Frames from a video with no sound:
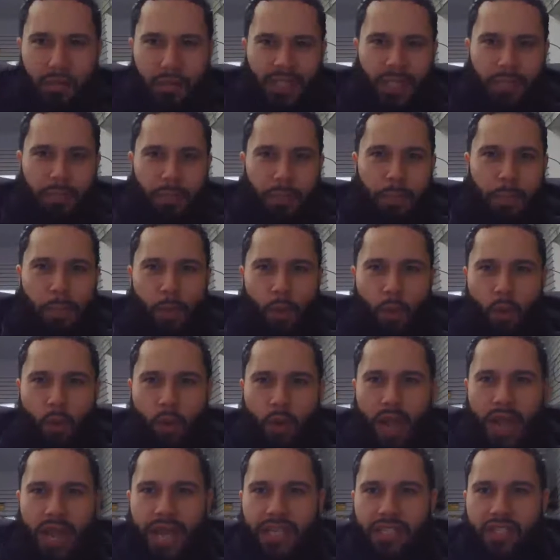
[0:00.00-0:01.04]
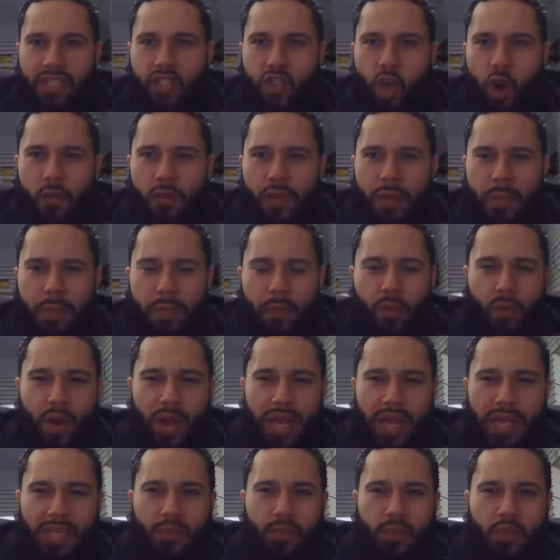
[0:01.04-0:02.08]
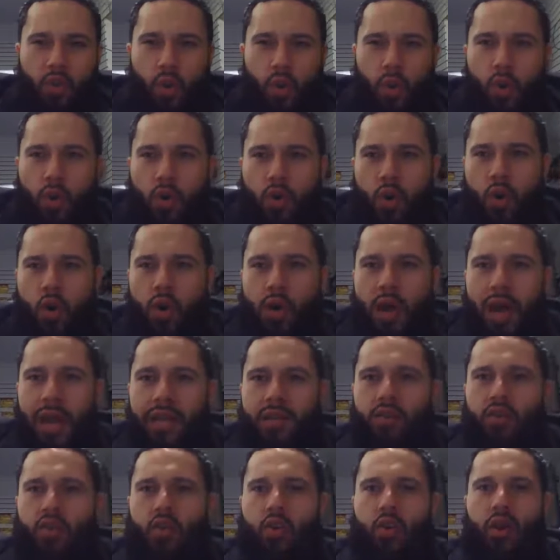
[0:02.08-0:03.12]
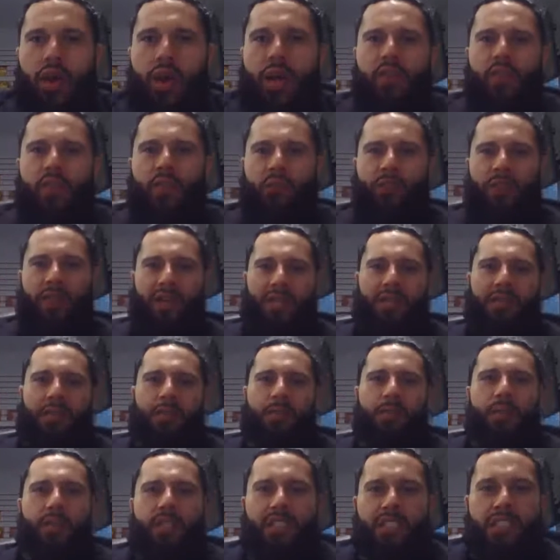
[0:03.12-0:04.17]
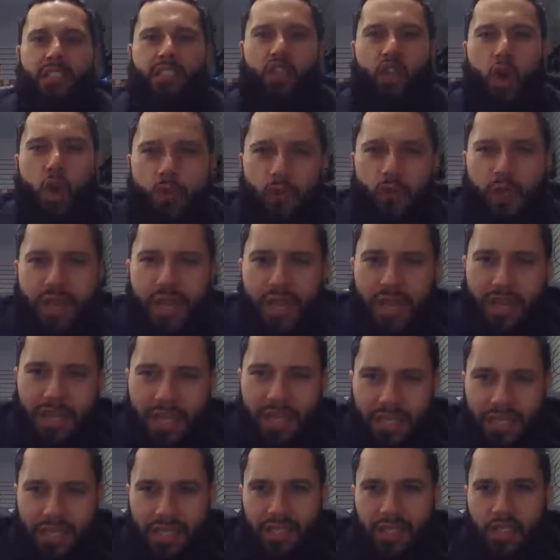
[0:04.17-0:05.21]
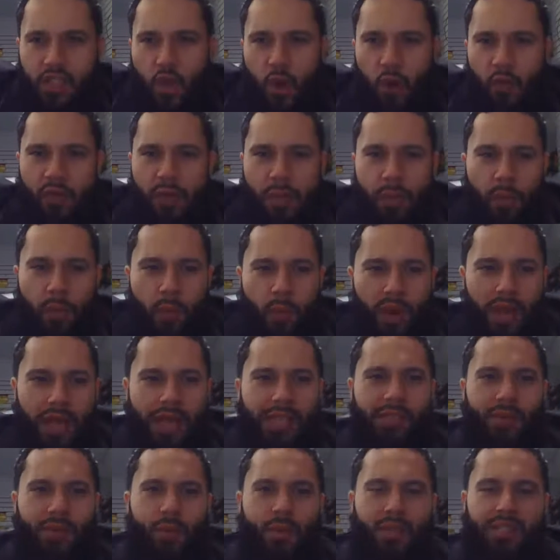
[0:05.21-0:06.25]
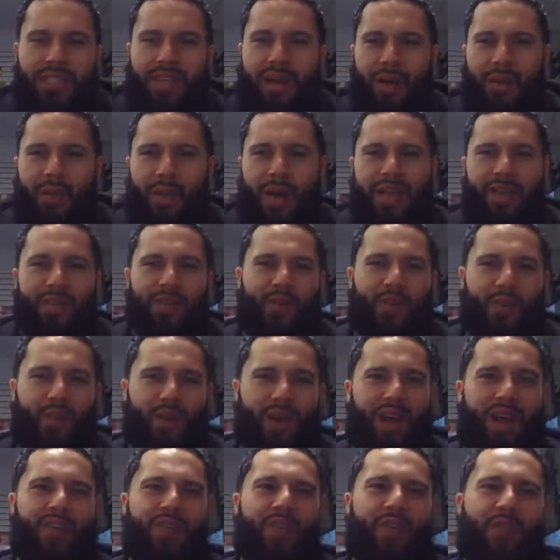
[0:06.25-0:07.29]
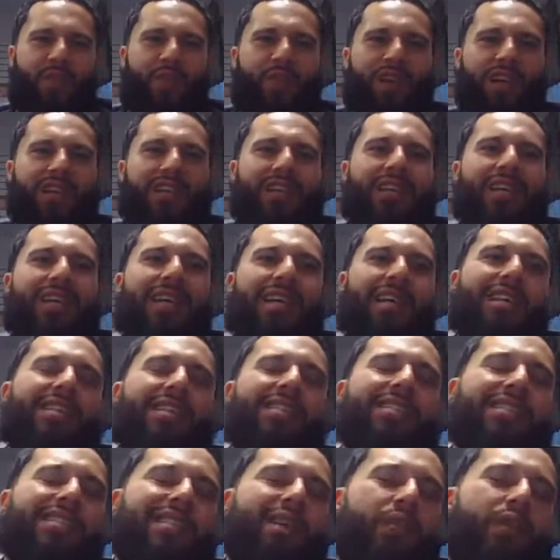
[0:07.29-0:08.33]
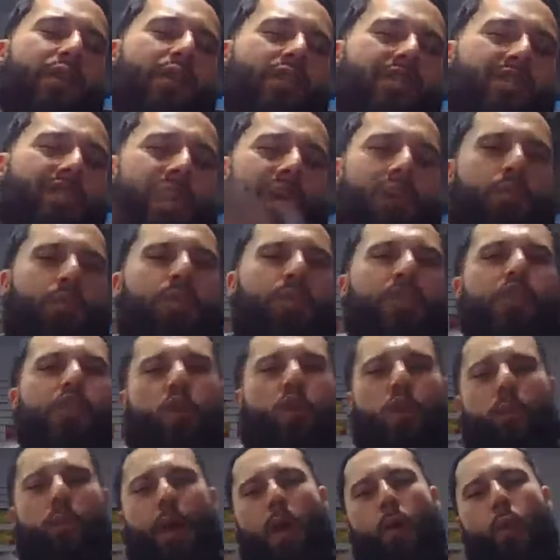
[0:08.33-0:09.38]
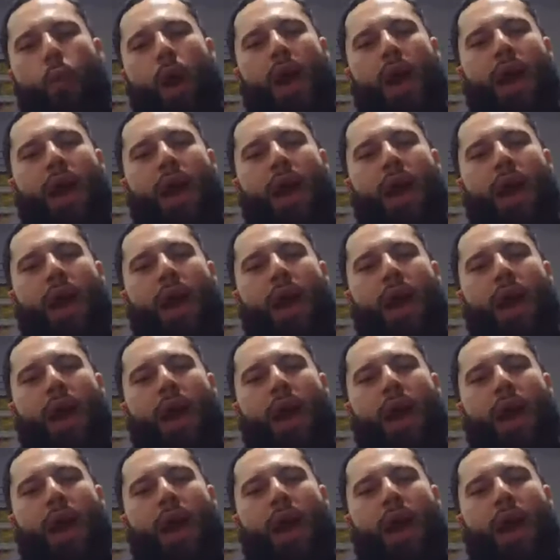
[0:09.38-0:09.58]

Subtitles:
Miss Perez, Jovi Perez. What's going on? How you doing? How you feeling? Is it Jovi? Jovi Perez. What's up? How you doing? How you feeling? Listen up, y'all. Today I want to talk about